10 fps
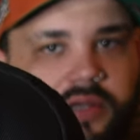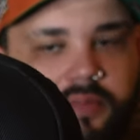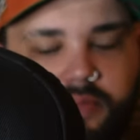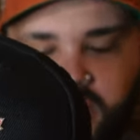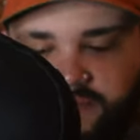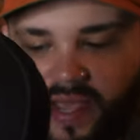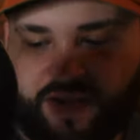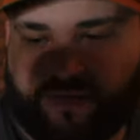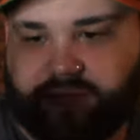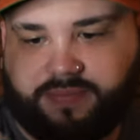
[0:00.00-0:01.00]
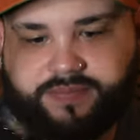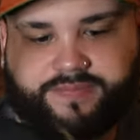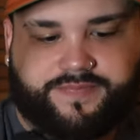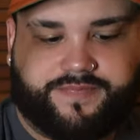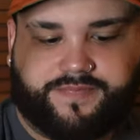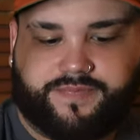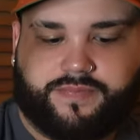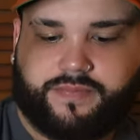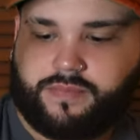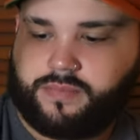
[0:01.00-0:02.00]
Big fan of it.
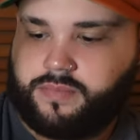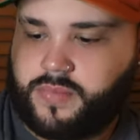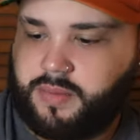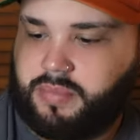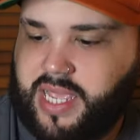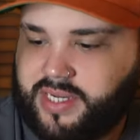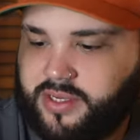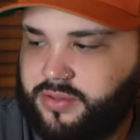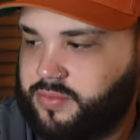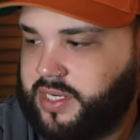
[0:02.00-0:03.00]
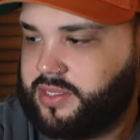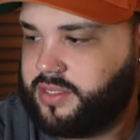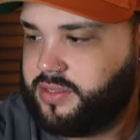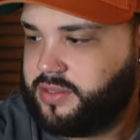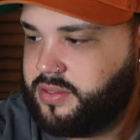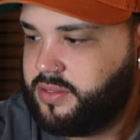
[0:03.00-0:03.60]
Black Dome right there.